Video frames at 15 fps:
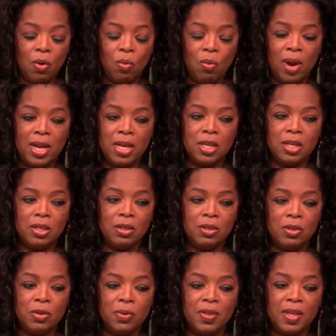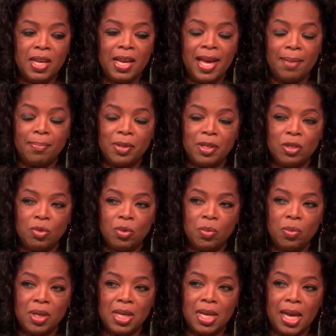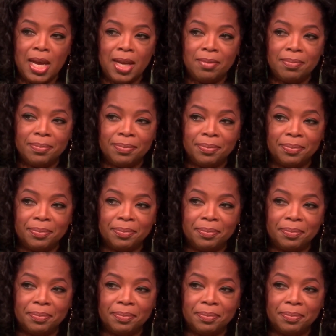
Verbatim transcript: So much so that it was the highest-watched TV show for